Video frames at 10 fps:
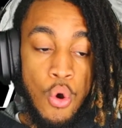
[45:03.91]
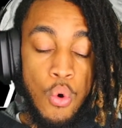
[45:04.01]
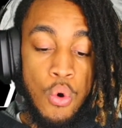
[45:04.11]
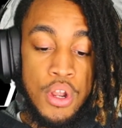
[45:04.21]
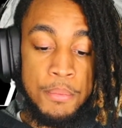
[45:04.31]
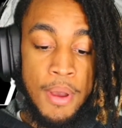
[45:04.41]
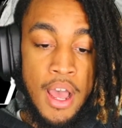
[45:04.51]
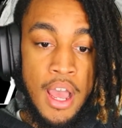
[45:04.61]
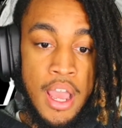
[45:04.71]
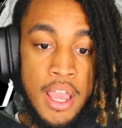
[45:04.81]
on
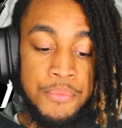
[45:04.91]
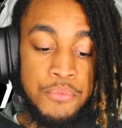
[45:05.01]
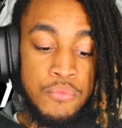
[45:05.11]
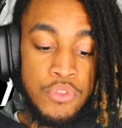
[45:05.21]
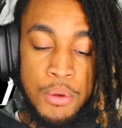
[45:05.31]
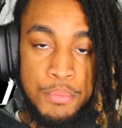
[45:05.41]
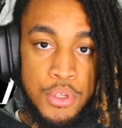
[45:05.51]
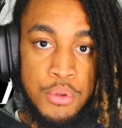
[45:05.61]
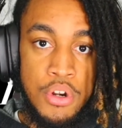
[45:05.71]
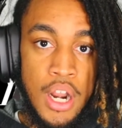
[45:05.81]
my
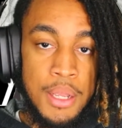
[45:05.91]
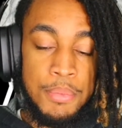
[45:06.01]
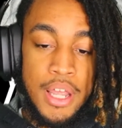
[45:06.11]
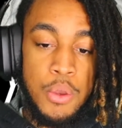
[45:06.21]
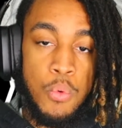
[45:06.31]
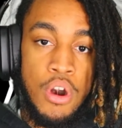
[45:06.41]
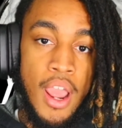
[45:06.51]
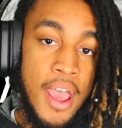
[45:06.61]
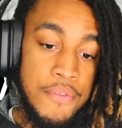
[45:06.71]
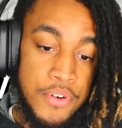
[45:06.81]
computer. I can play
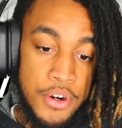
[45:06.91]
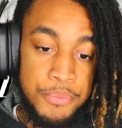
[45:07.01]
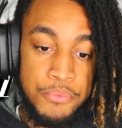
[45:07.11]
wherever.